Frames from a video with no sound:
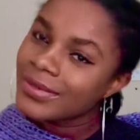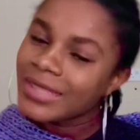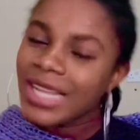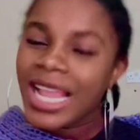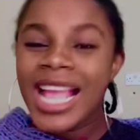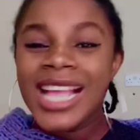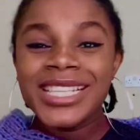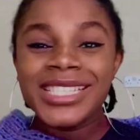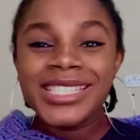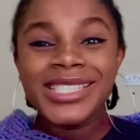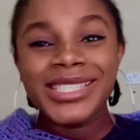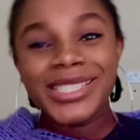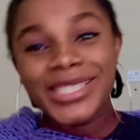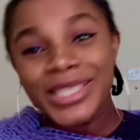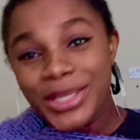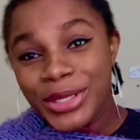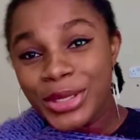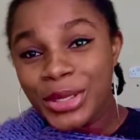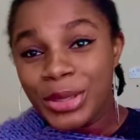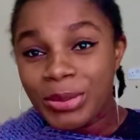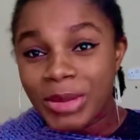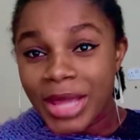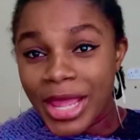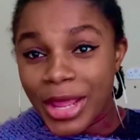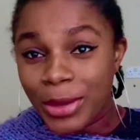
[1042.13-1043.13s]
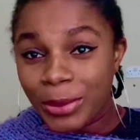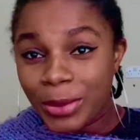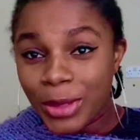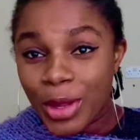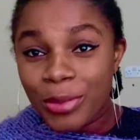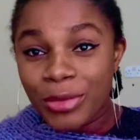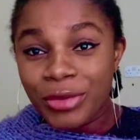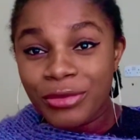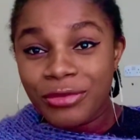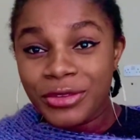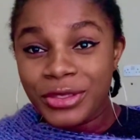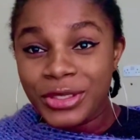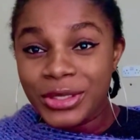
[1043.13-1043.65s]
see you in my upcoming
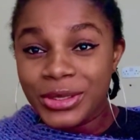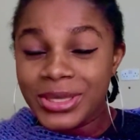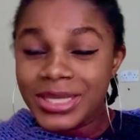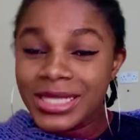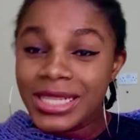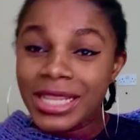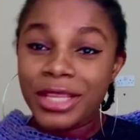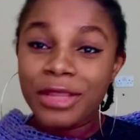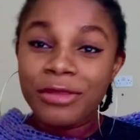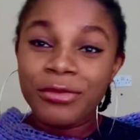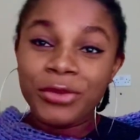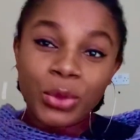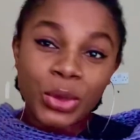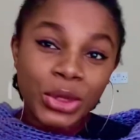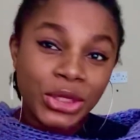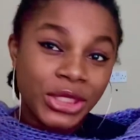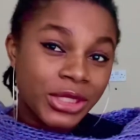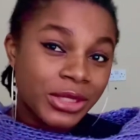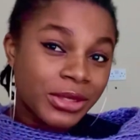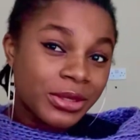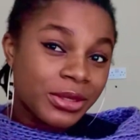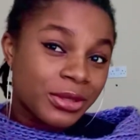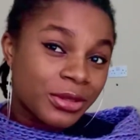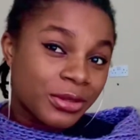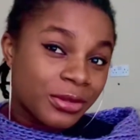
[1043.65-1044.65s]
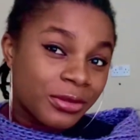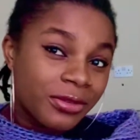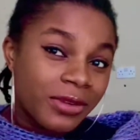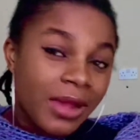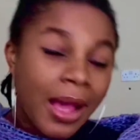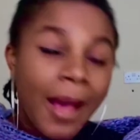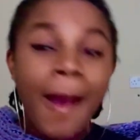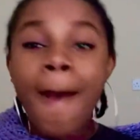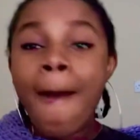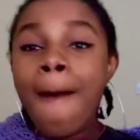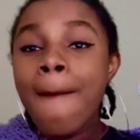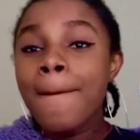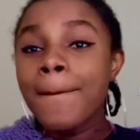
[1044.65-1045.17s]
videos thank you for watching so far
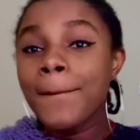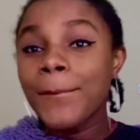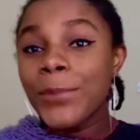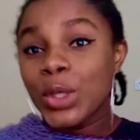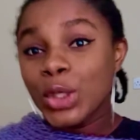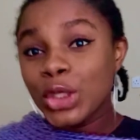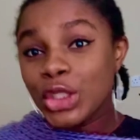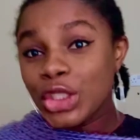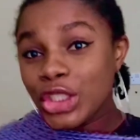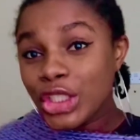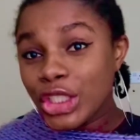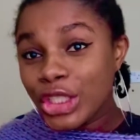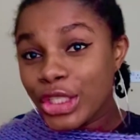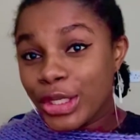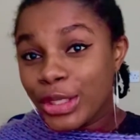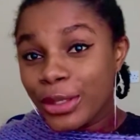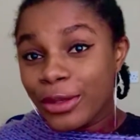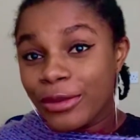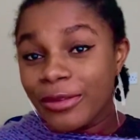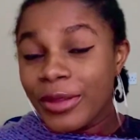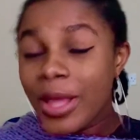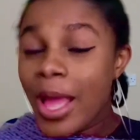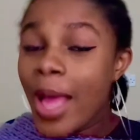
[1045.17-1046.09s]
much love